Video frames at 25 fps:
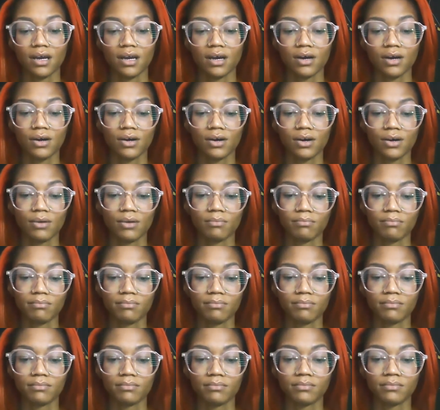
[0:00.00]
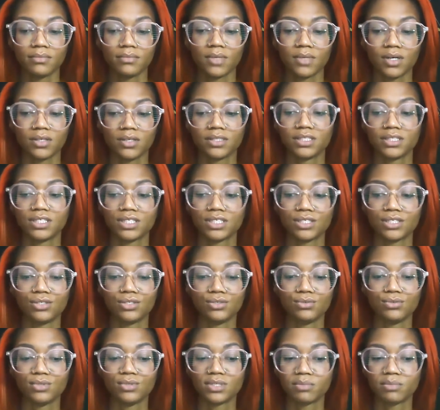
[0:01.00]
um, on this
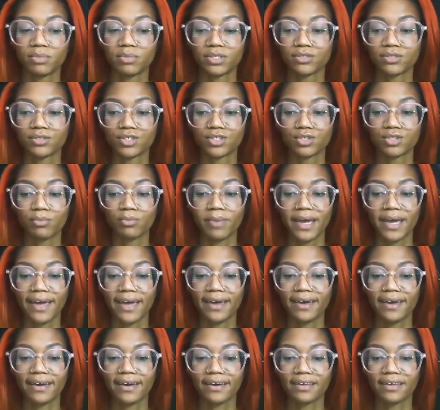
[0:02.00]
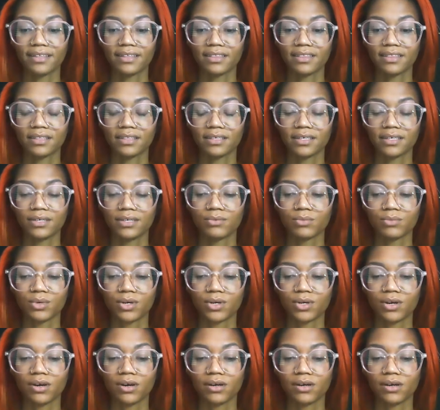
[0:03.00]
new spiritual path in
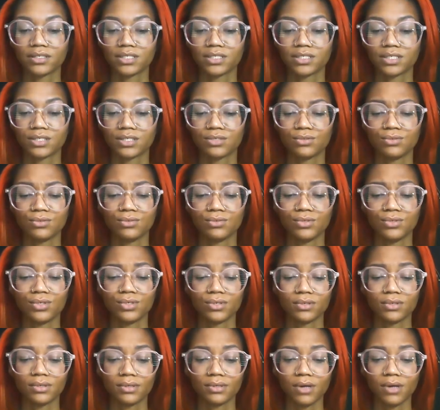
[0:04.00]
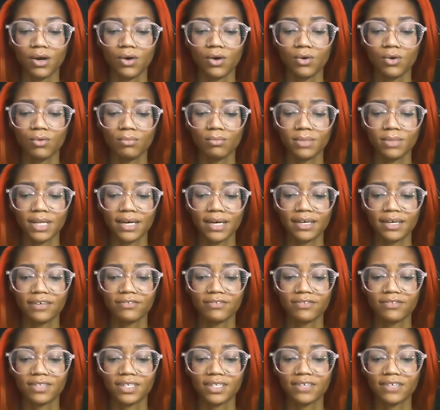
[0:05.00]
regards to your home
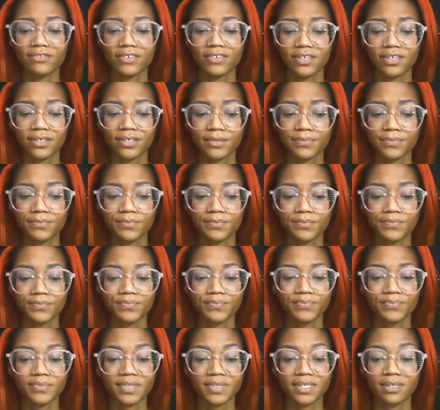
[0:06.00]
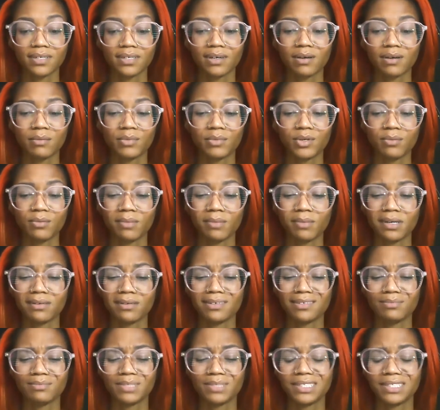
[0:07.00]
life, living. Um, you
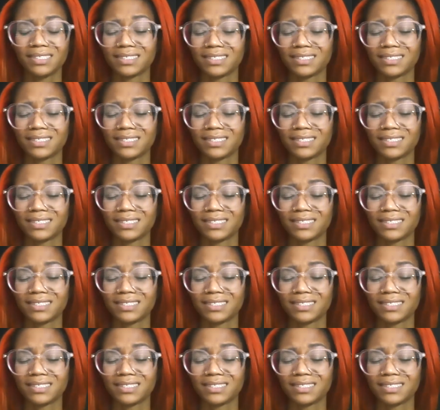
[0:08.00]
may be